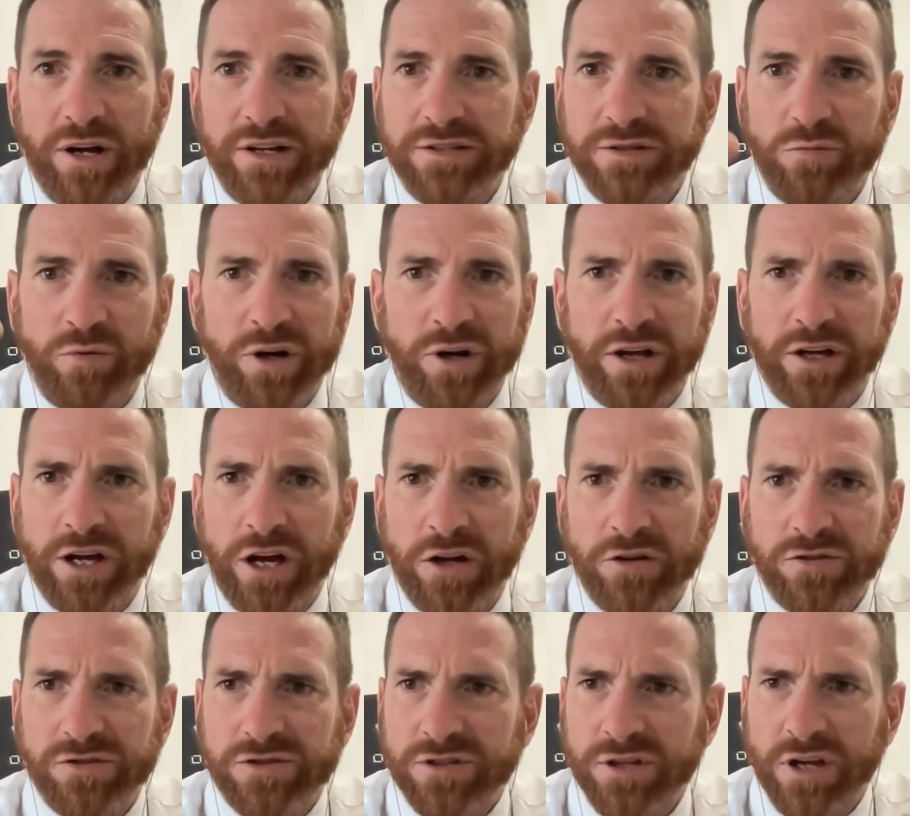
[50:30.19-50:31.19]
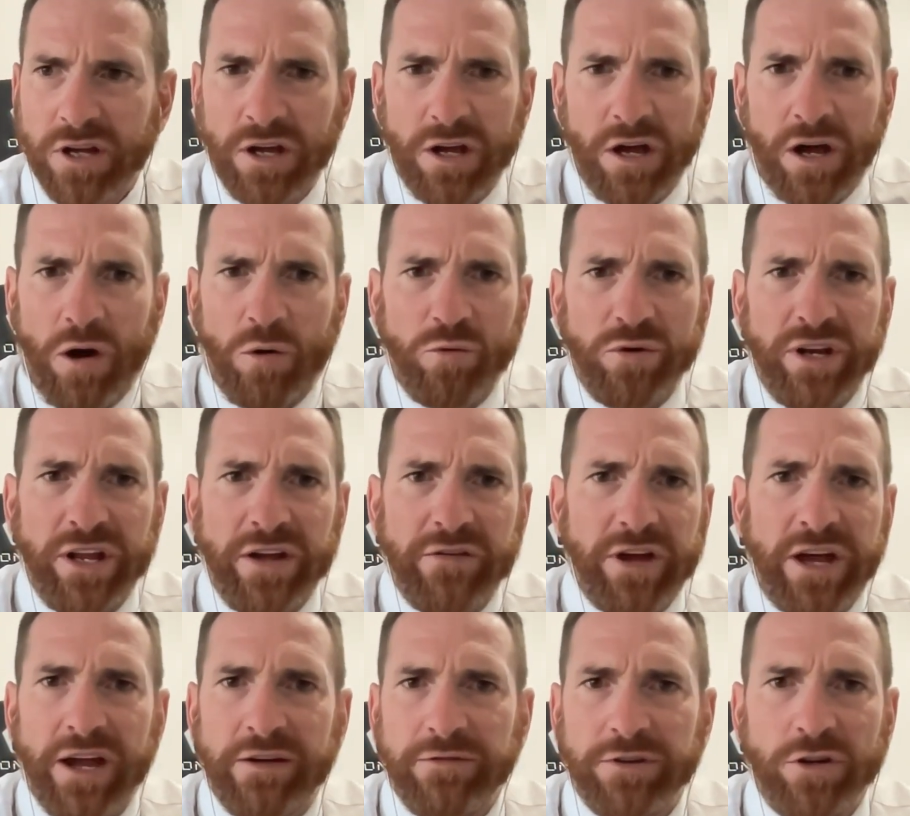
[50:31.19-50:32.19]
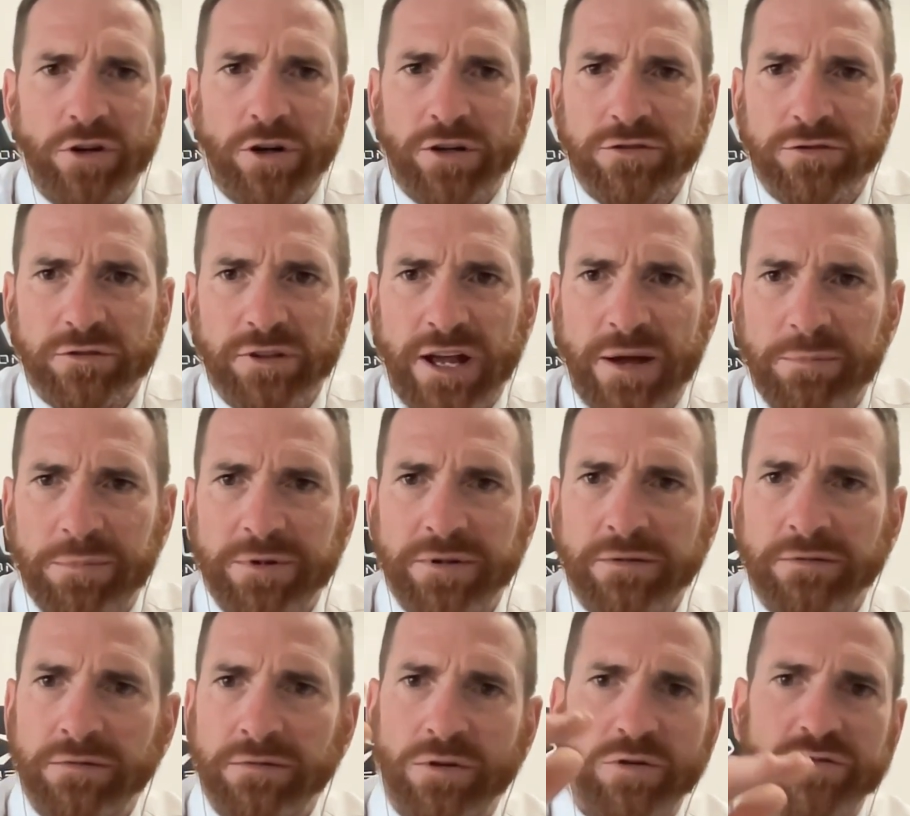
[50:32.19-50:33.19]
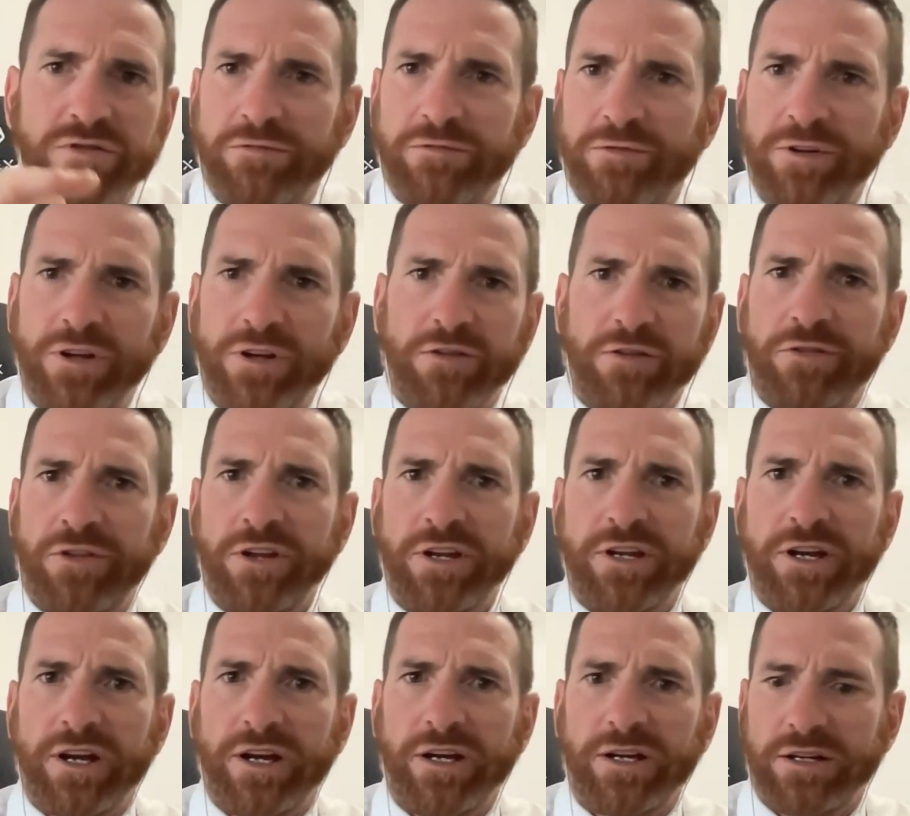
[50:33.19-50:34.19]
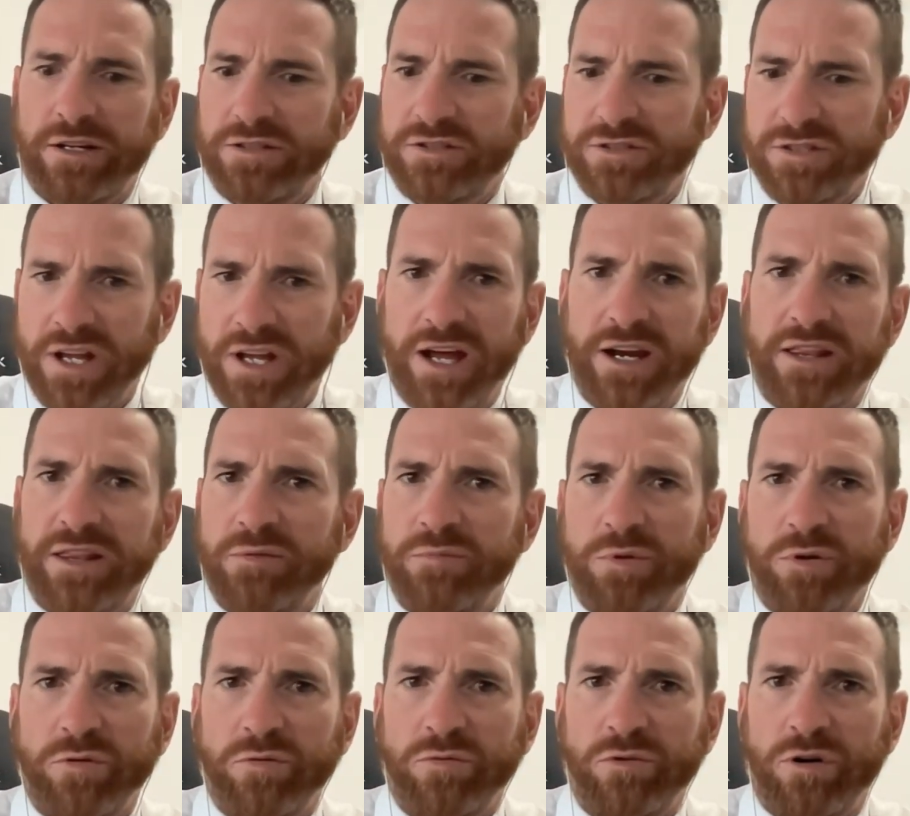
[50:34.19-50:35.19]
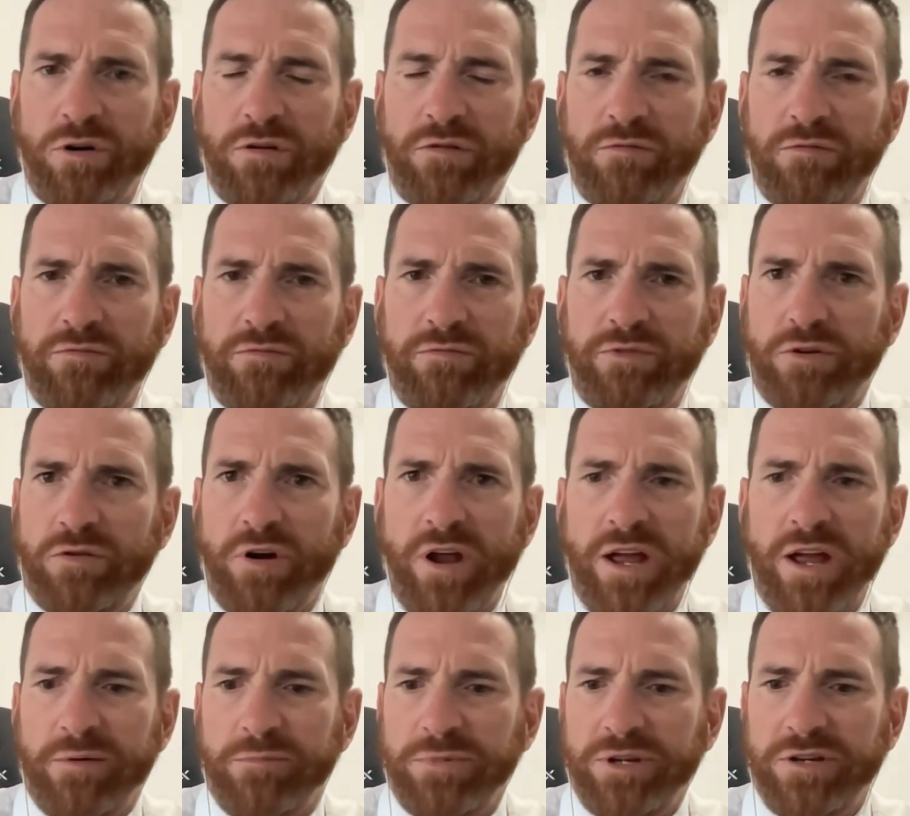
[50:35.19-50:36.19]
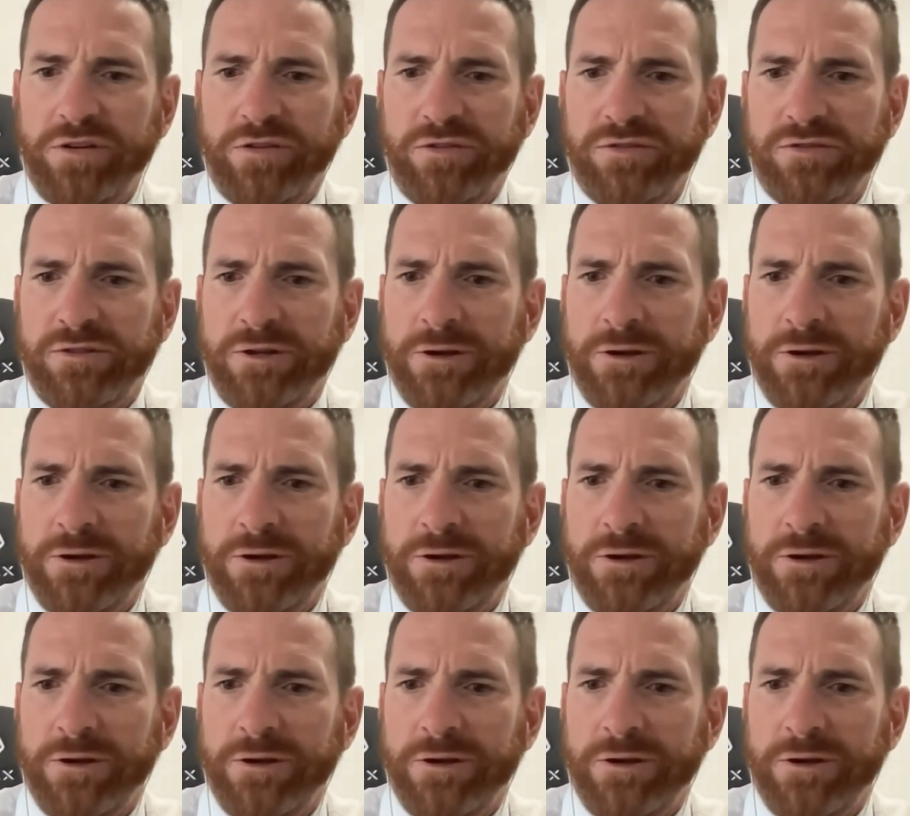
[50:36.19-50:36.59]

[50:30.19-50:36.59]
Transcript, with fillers: So when I coach, I would never have a Nigel Lappin who's a feeler thinker start in the middle of the ground because